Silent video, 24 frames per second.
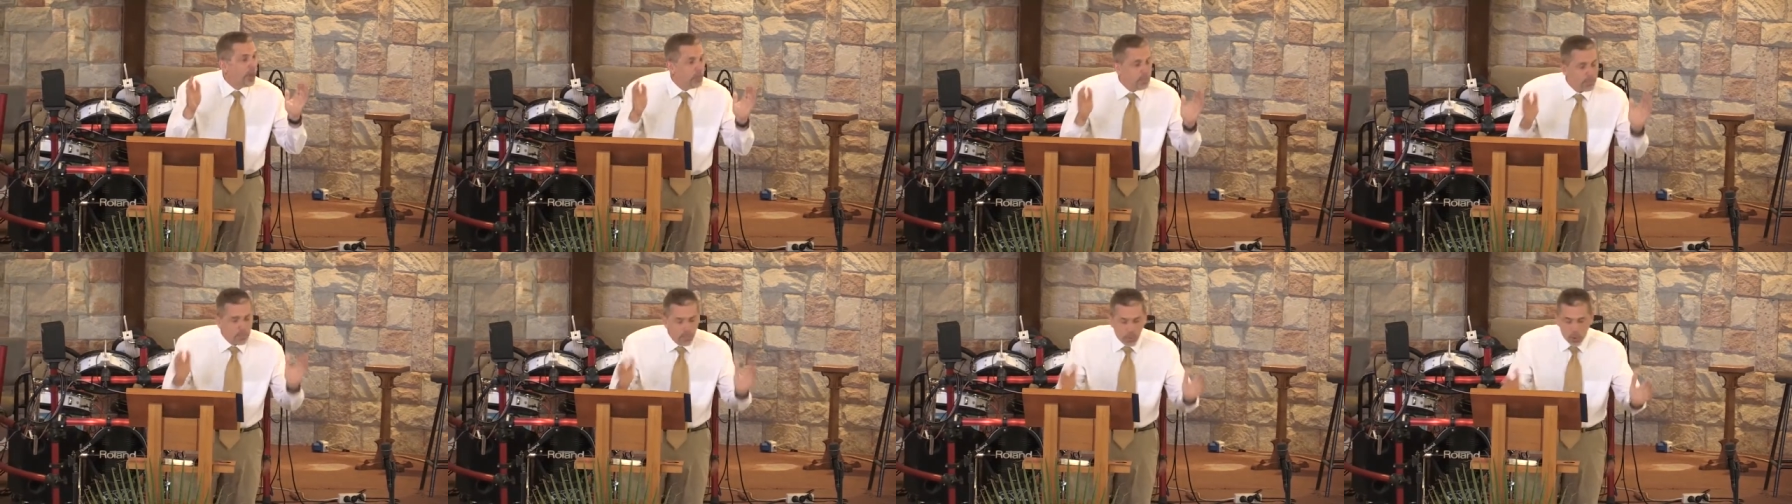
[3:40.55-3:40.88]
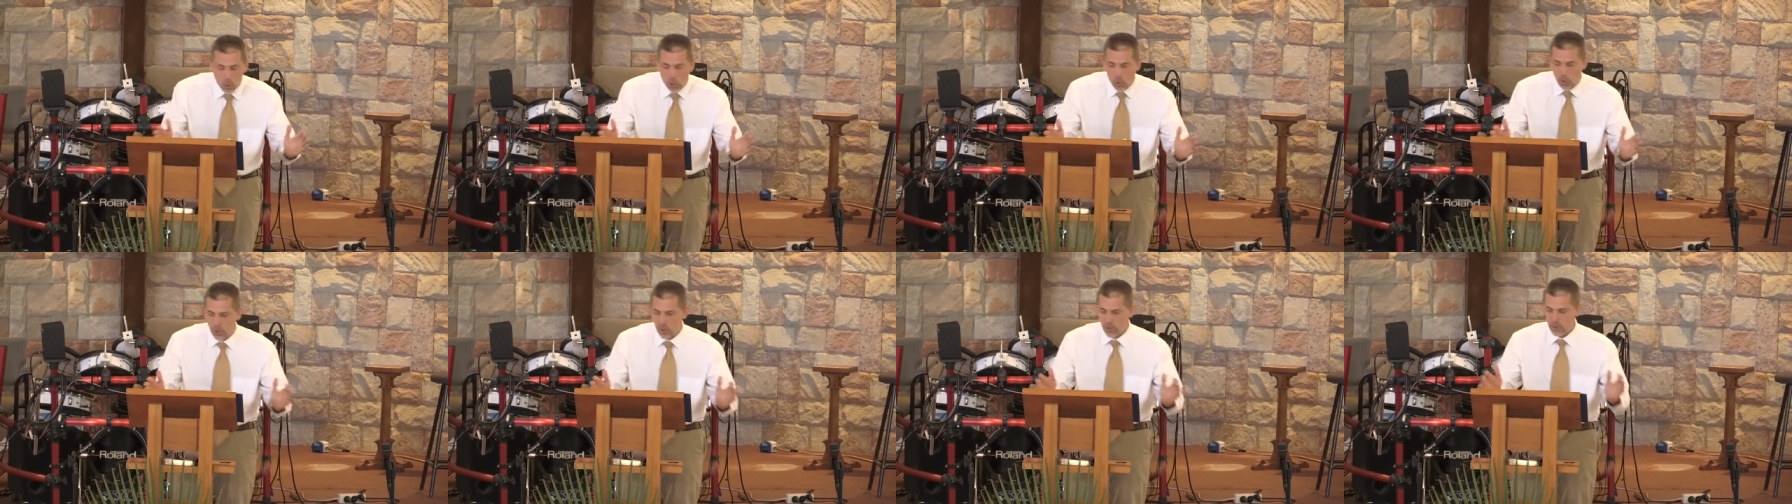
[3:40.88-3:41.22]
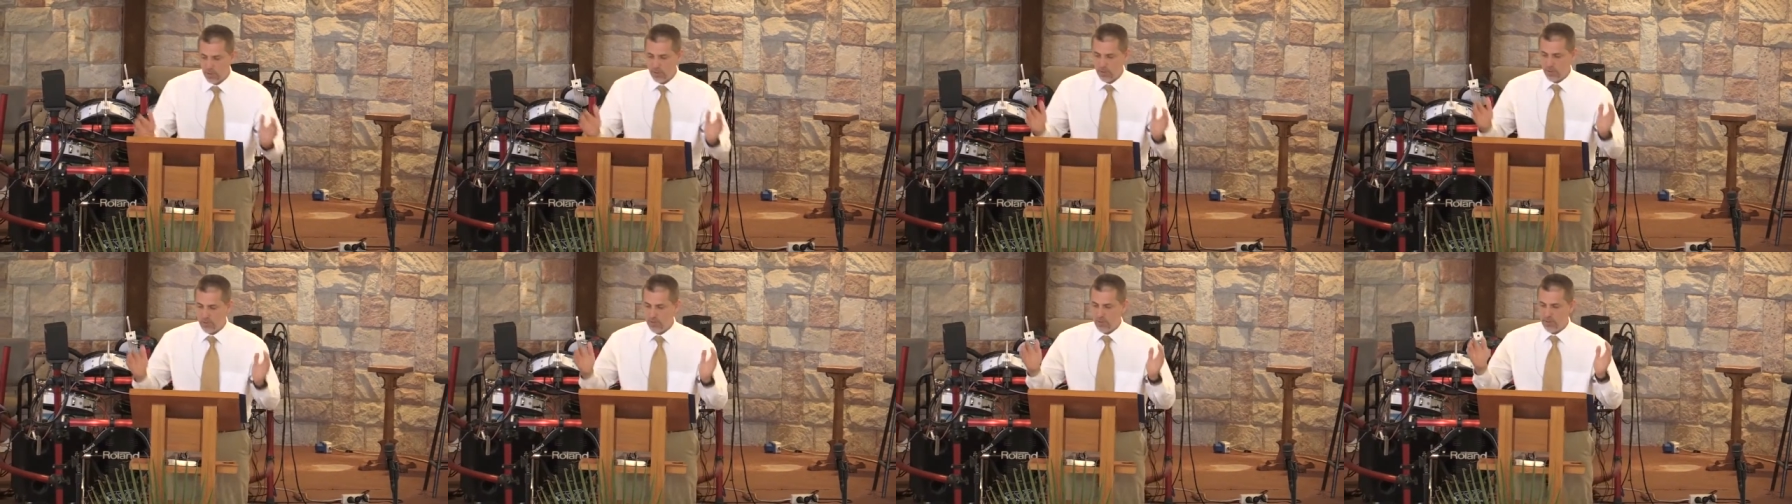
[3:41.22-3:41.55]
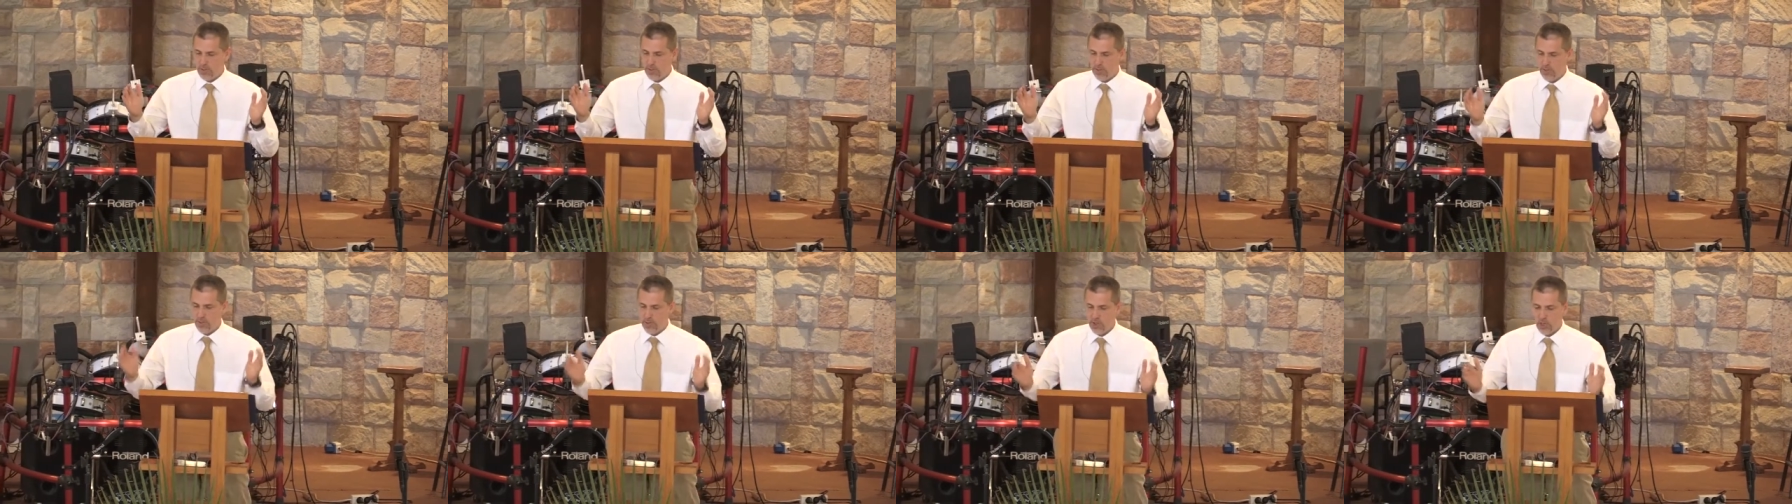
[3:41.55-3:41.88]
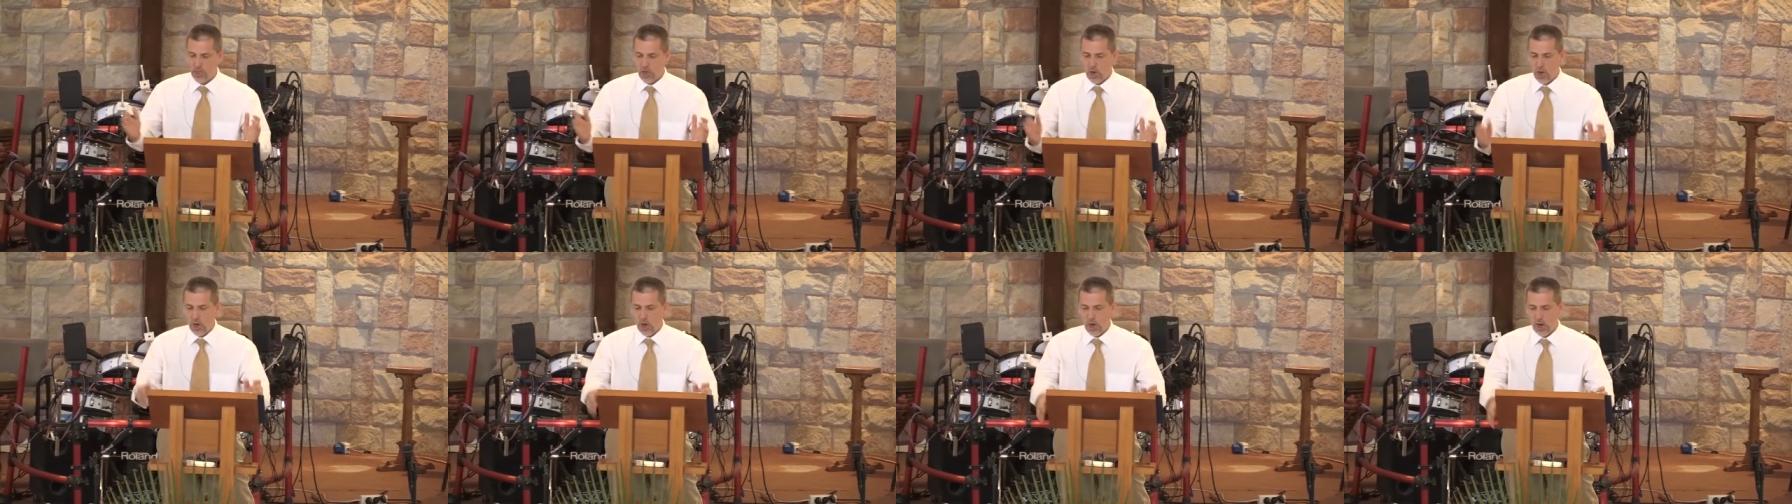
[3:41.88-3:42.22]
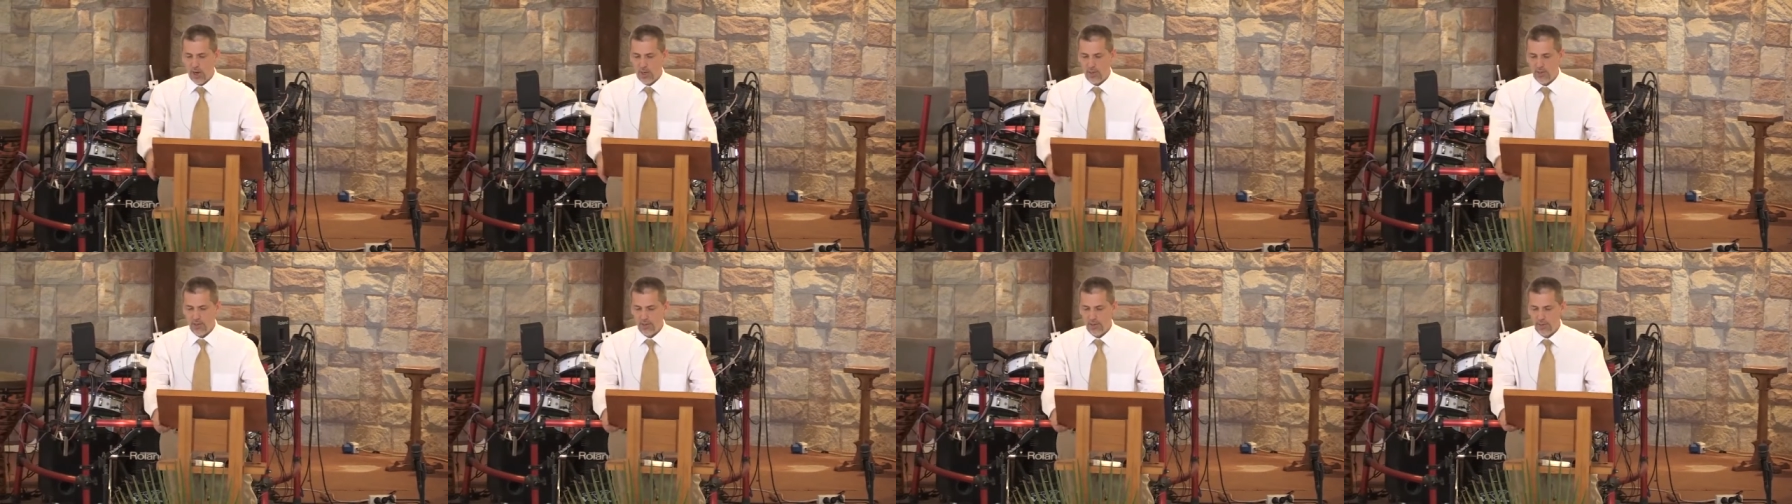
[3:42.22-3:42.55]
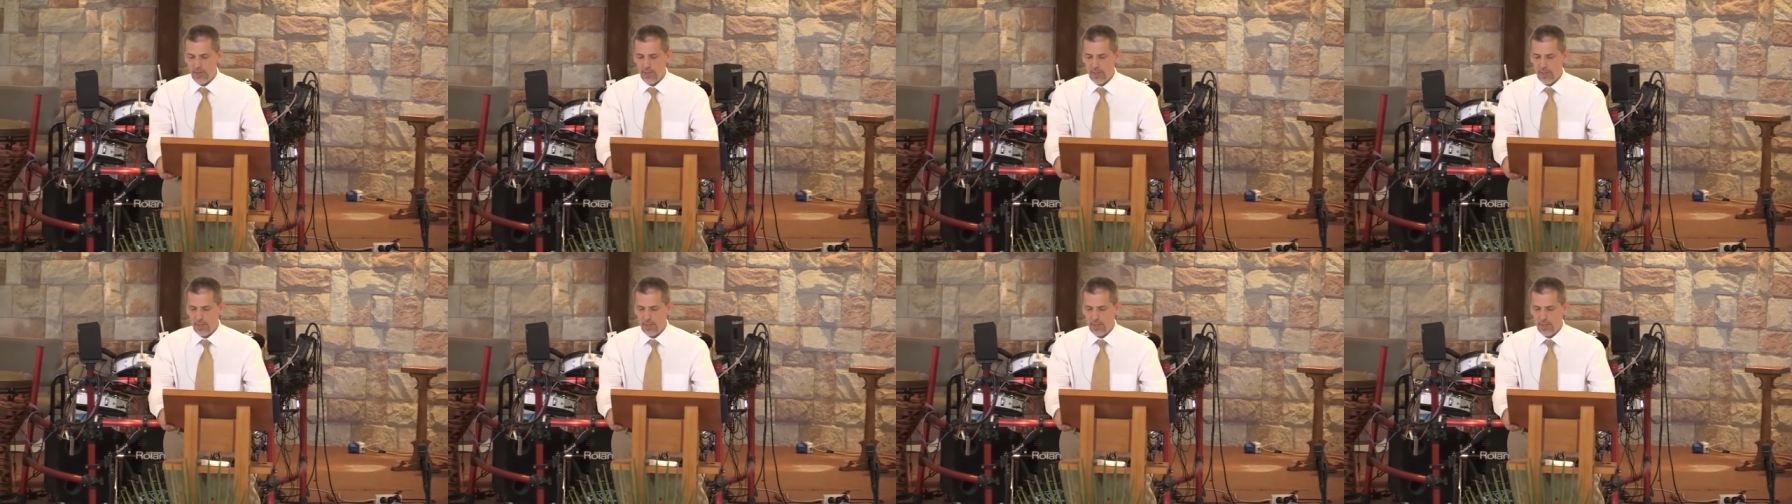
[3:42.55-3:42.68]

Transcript: important to God?